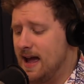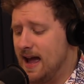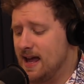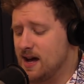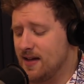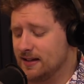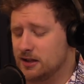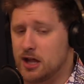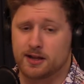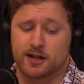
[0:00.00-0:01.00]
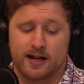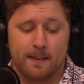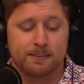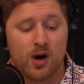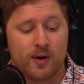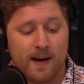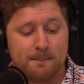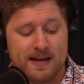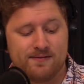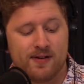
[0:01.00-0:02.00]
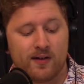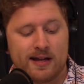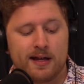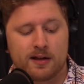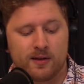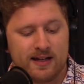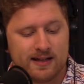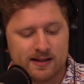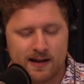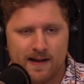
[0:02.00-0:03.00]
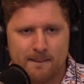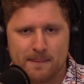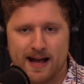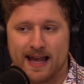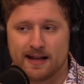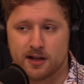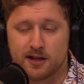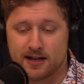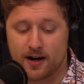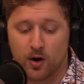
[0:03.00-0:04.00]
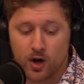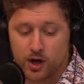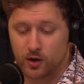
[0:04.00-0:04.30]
And I think the Jets are going to get blown out and beaten very easily by Kansas City. I know.